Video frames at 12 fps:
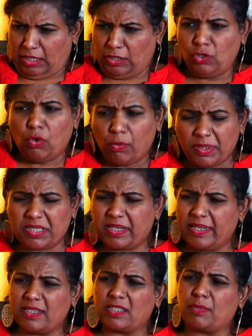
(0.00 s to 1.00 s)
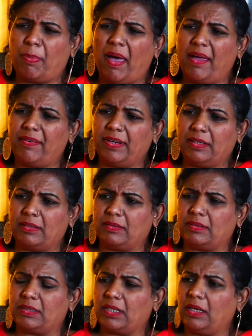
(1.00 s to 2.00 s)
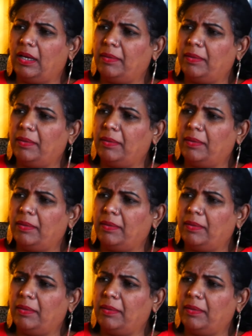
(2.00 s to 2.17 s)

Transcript: enormously inspiring and